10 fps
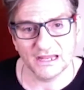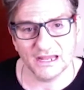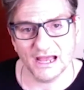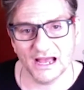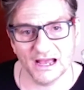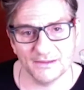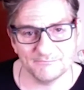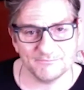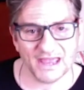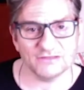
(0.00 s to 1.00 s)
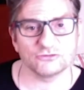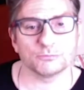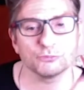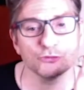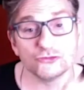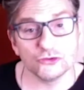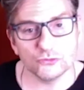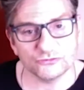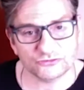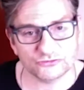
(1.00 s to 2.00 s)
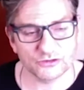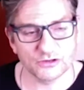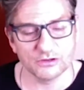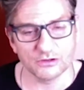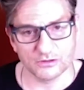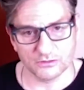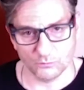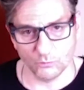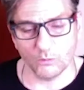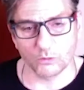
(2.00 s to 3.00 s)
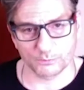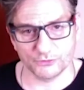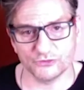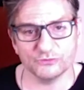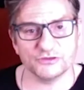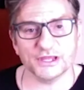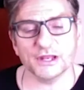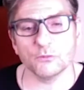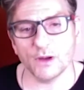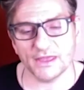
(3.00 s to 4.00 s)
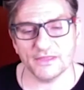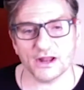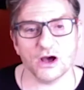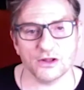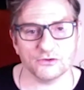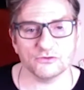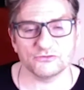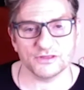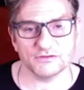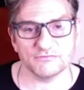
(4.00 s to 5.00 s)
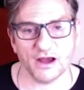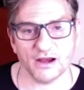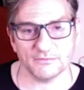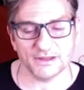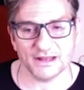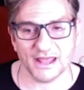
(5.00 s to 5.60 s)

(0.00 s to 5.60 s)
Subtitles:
and to produce what we're producing in a way that honors the environment.